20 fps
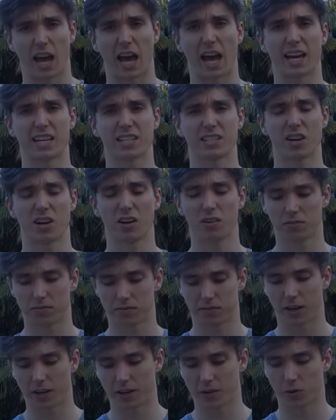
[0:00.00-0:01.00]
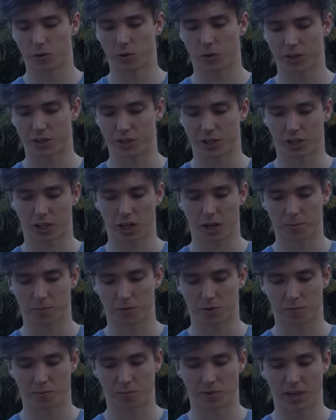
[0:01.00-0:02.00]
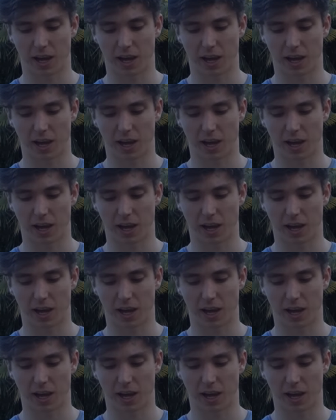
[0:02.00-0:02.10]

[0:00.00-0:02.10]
And our final question comes from